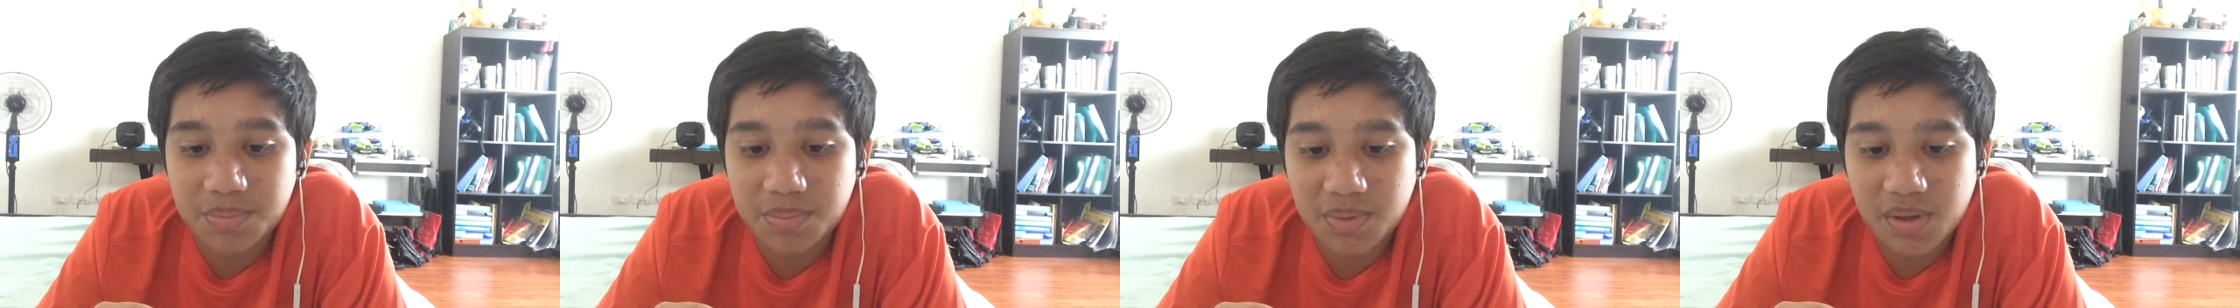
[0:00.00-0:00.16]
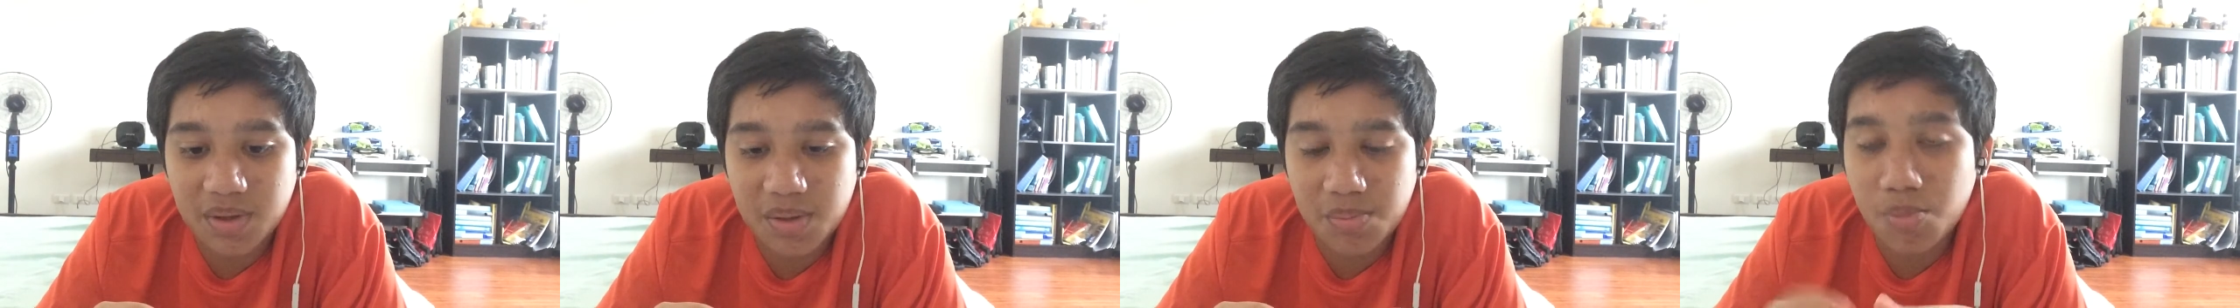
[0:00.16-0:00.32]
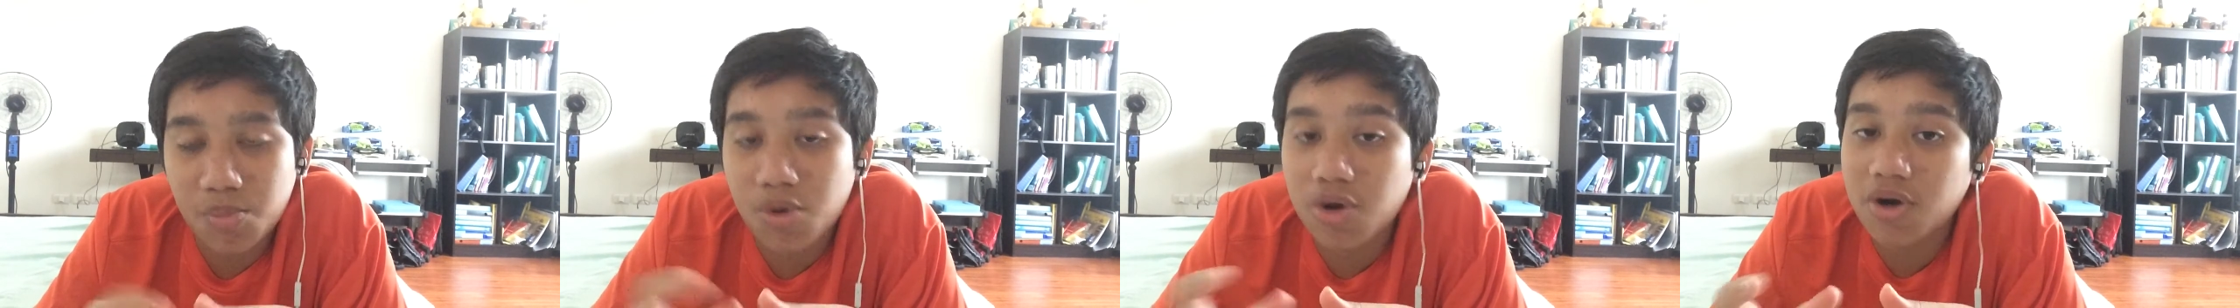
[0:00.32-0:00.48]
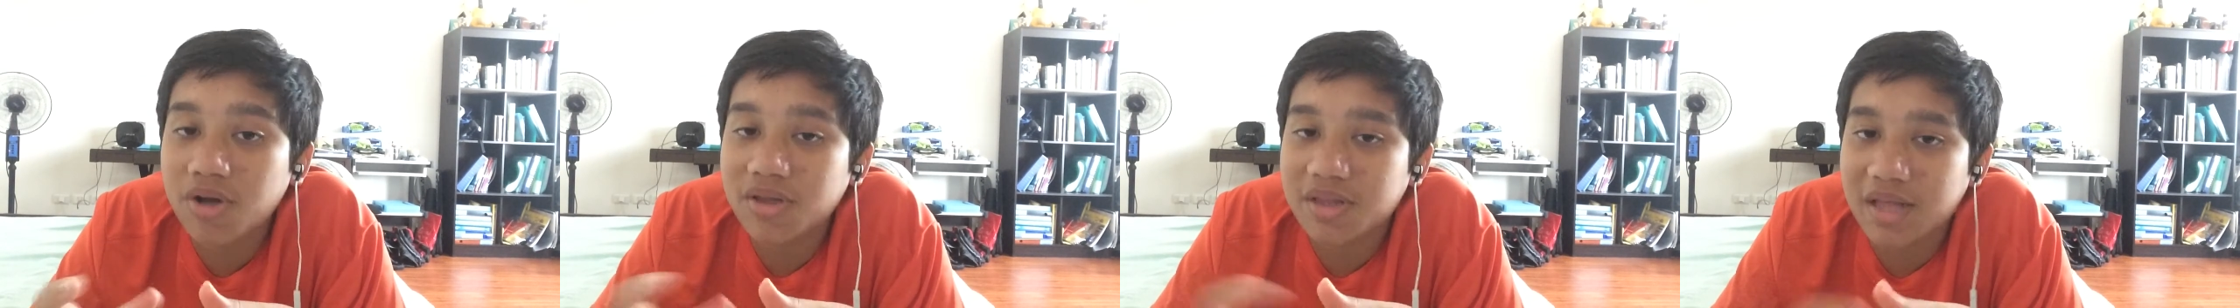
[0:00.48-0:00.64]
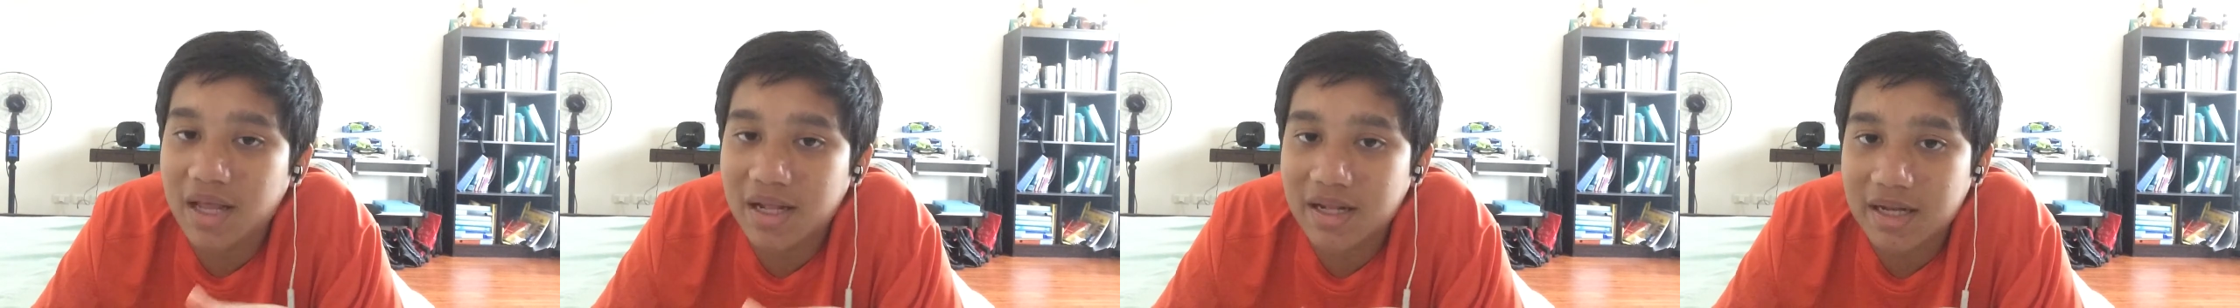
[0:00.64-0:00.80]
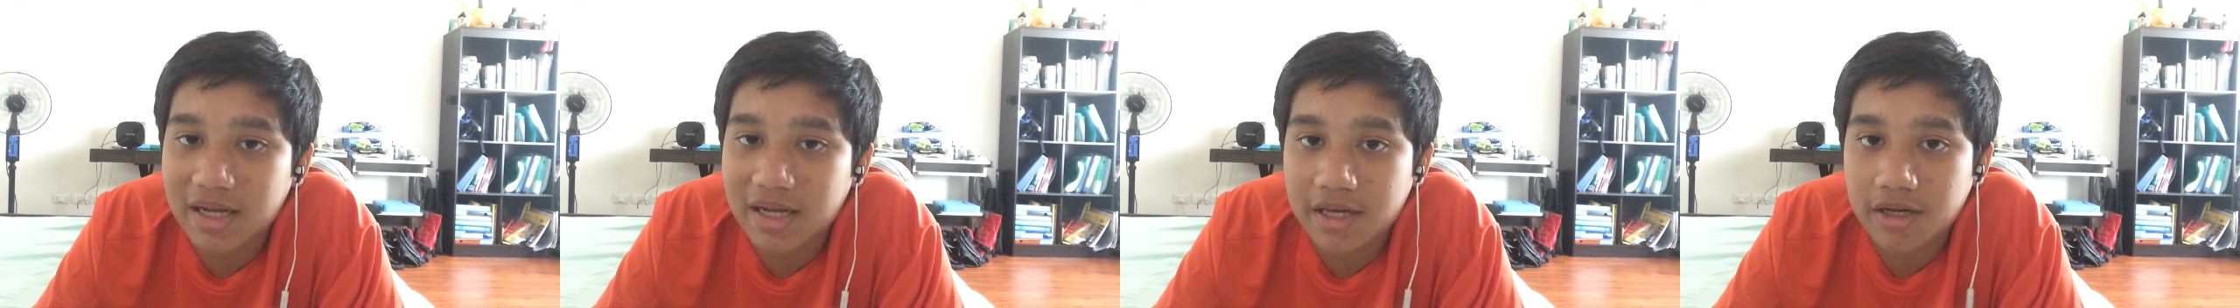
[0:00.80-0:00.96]
but more on
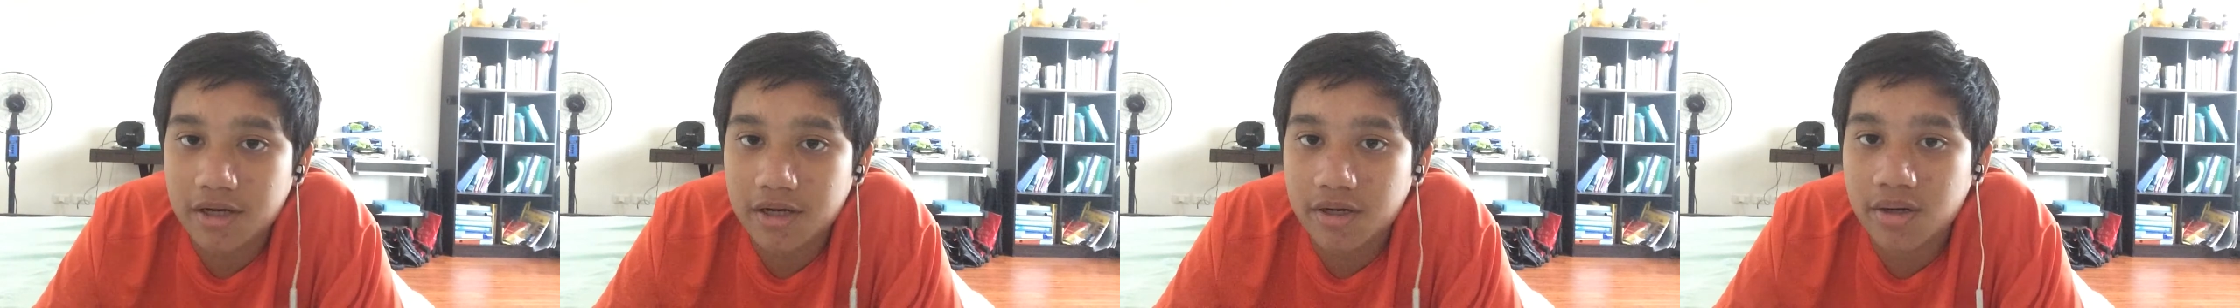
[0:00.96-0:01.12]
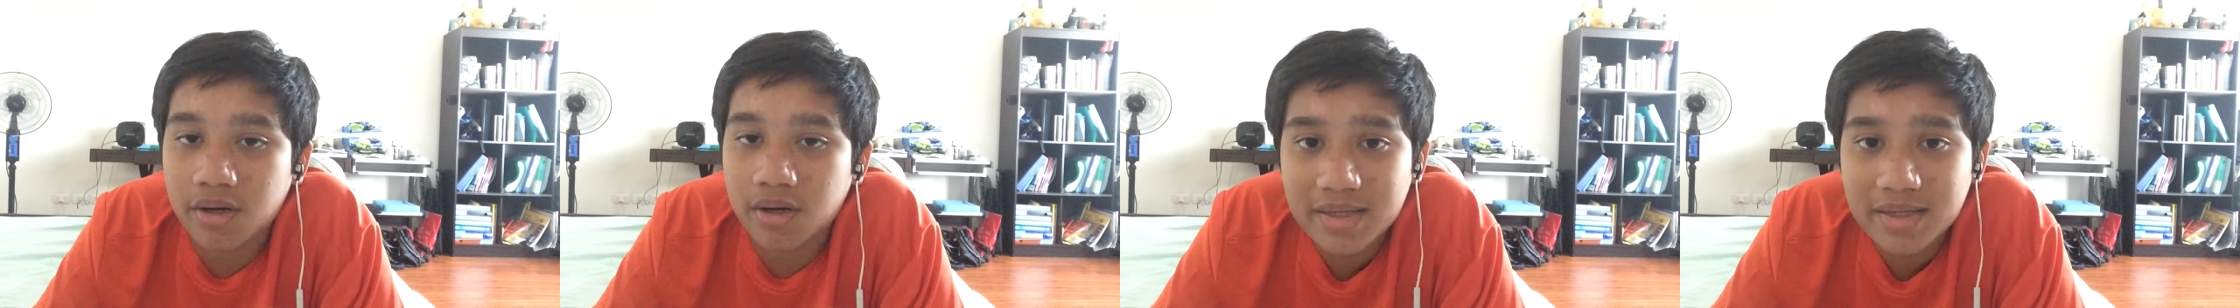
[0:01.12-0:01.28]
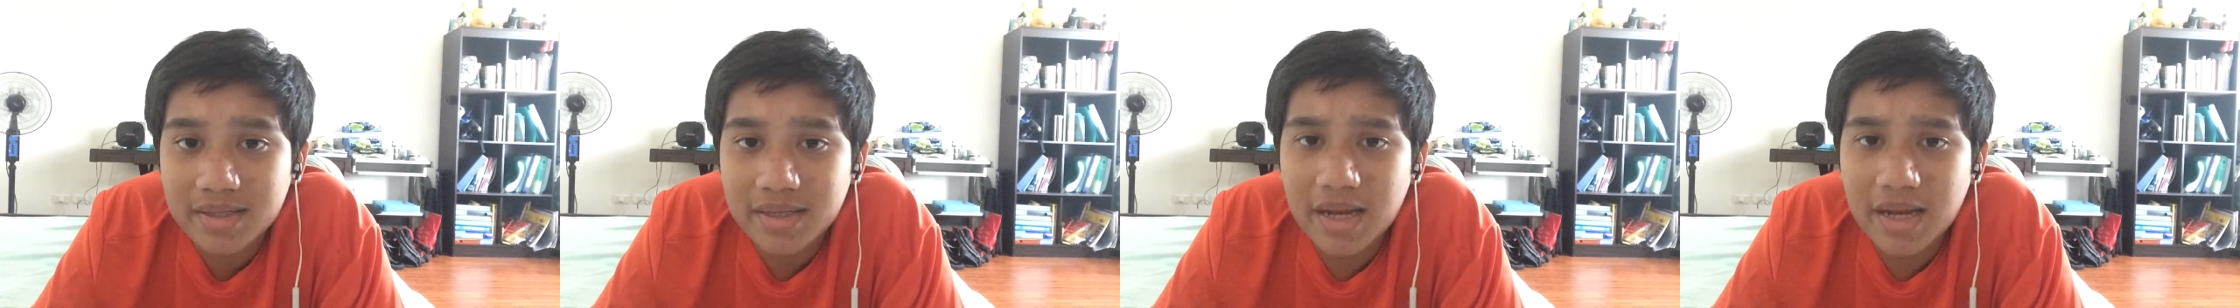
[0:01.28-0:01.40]
that later.